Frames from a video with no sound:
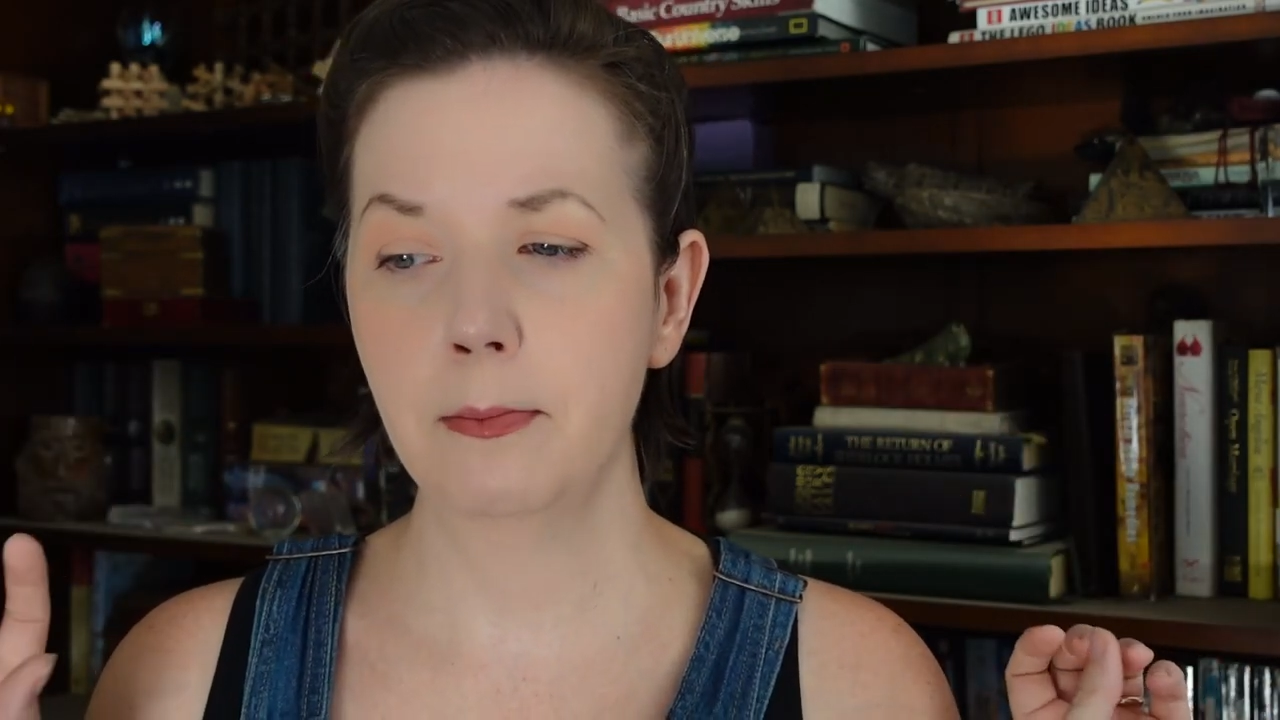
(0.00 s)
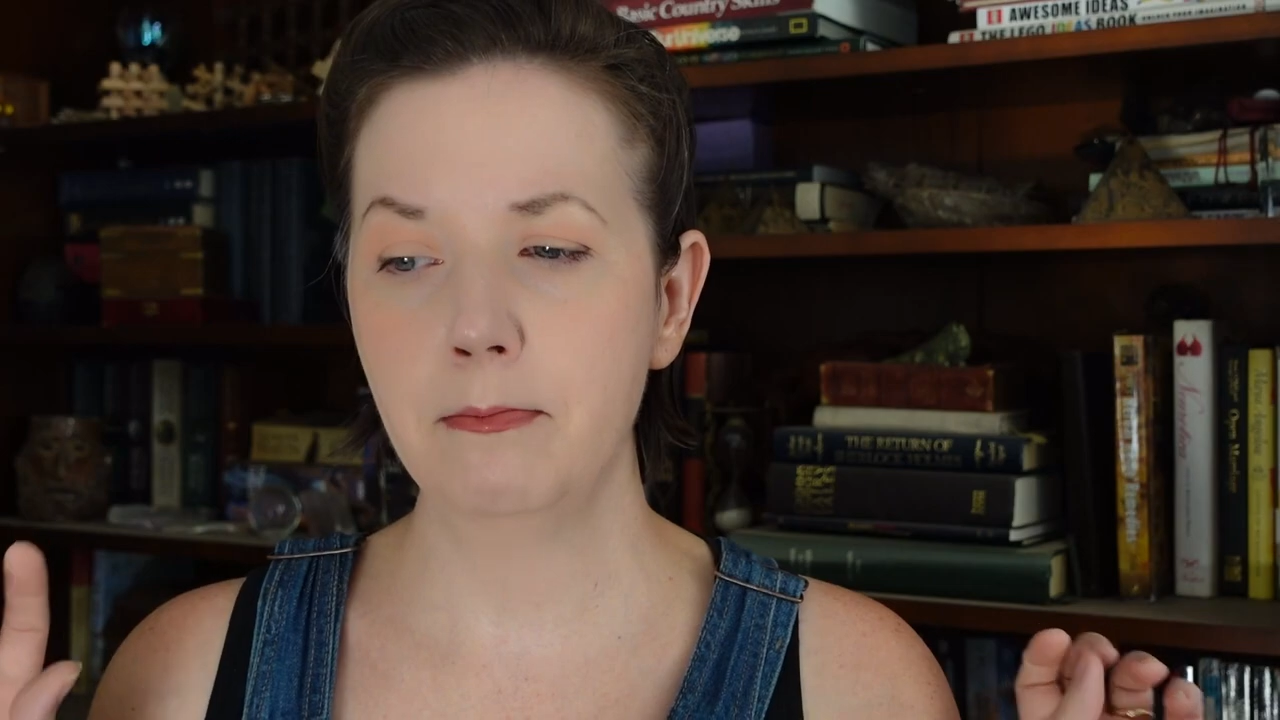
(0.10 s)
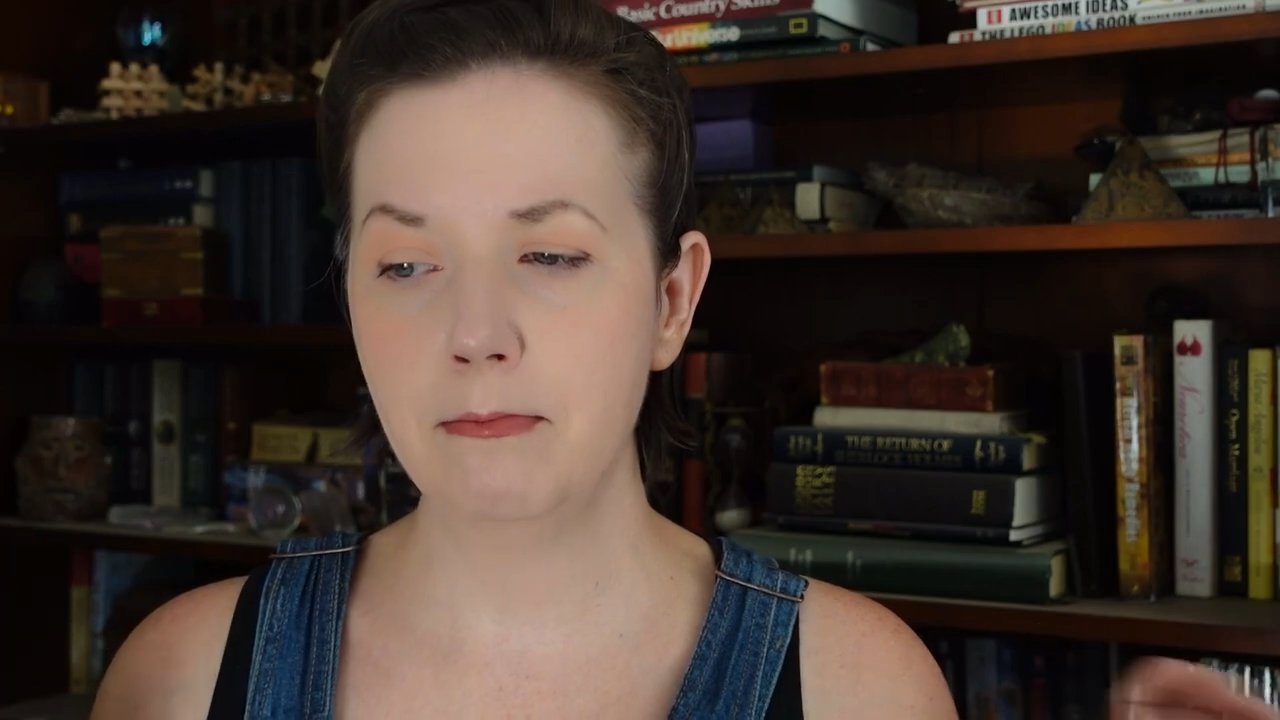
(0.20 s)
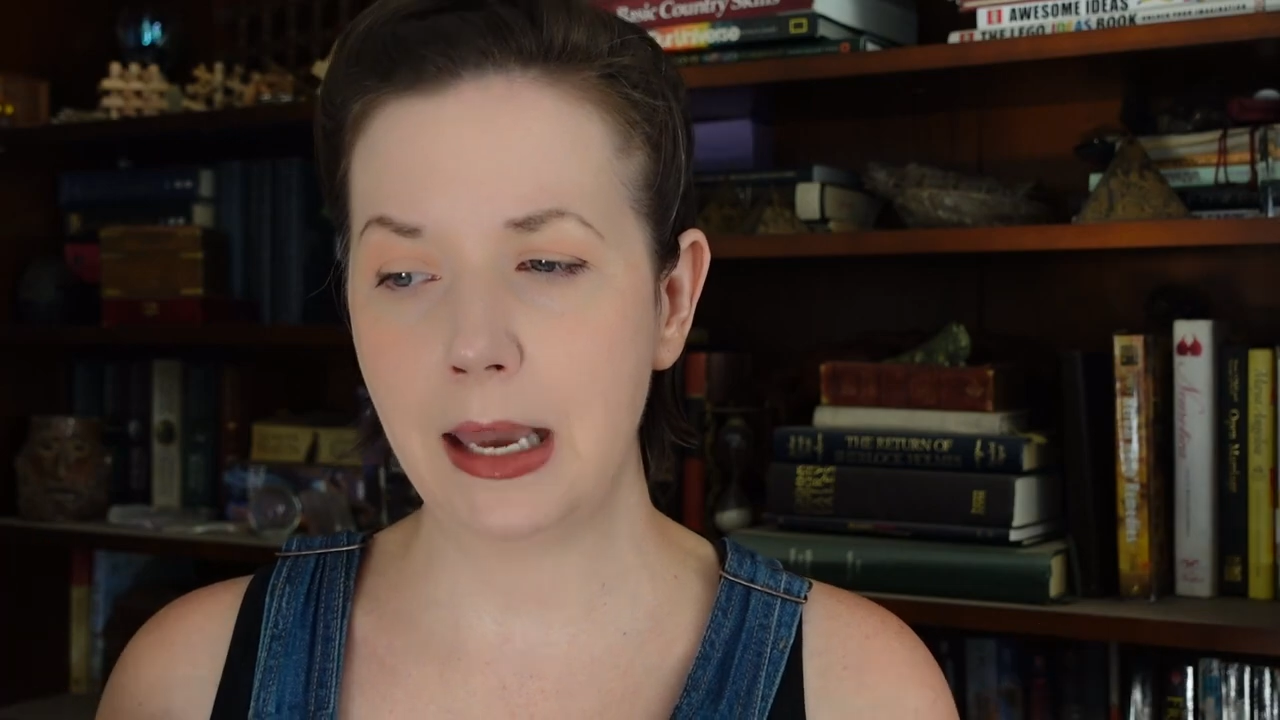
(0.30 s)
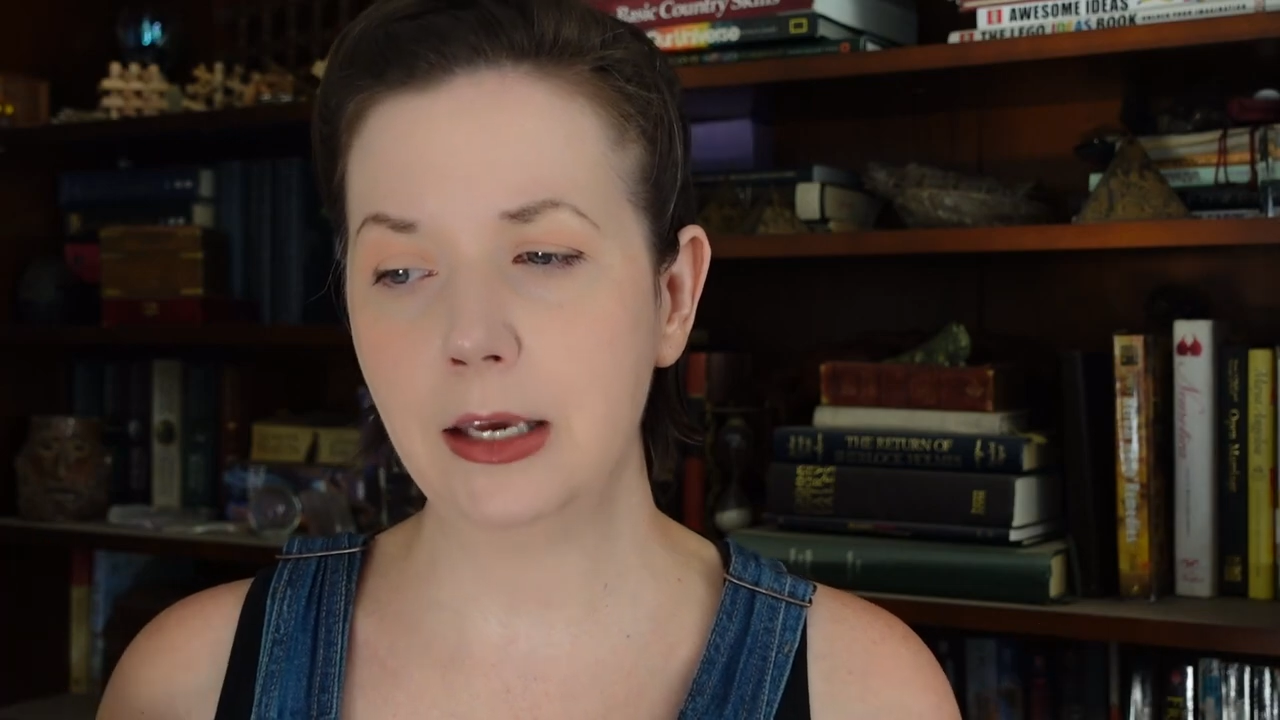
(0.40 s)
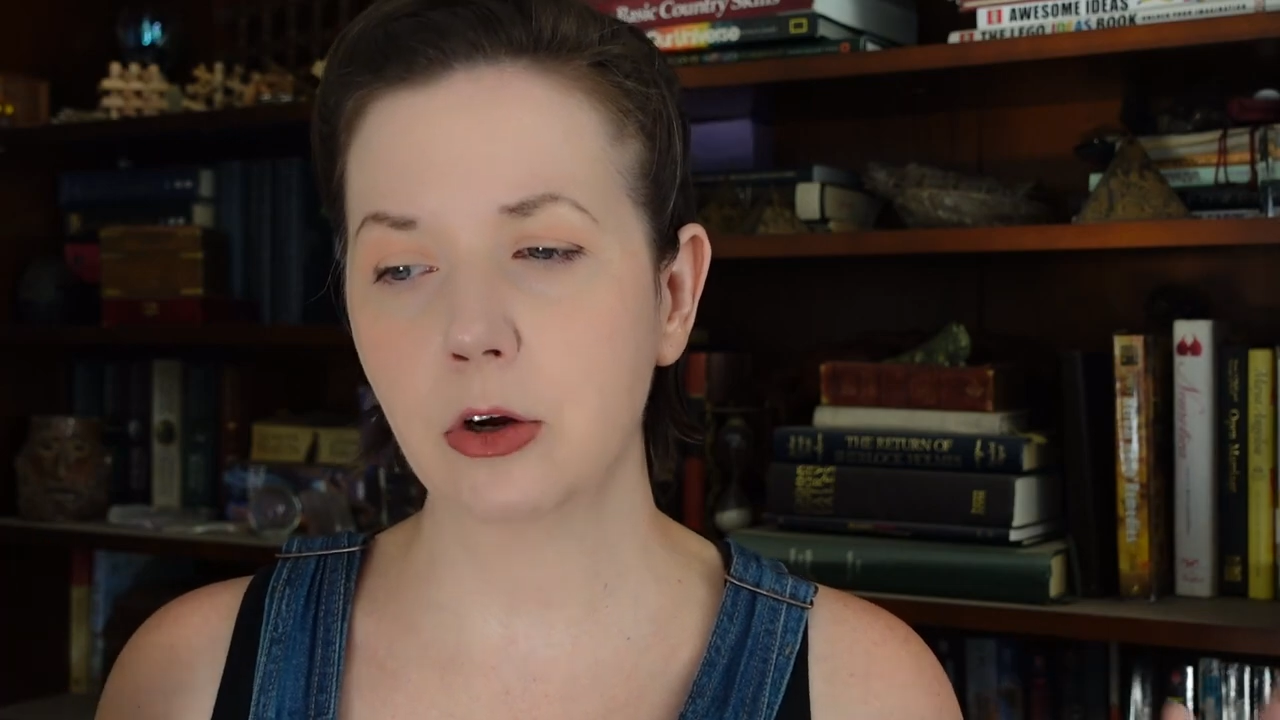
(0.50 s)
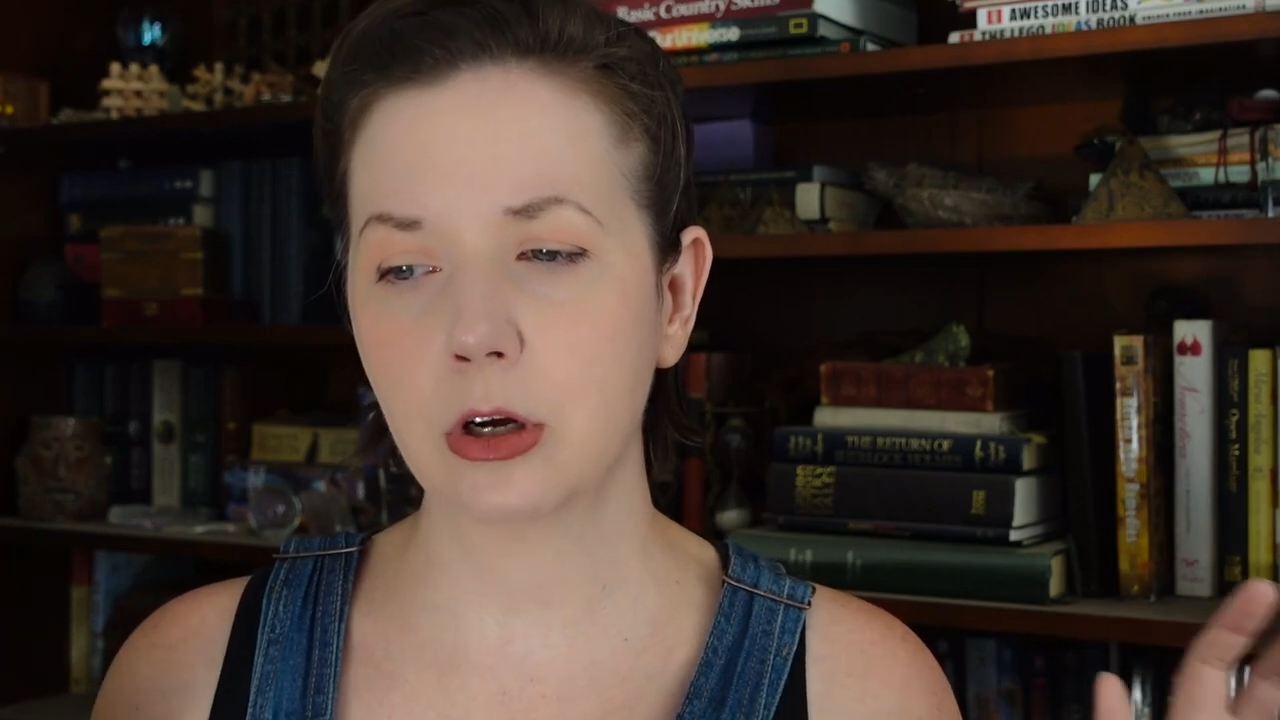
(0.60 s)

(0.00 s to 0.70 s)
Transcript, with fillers: make your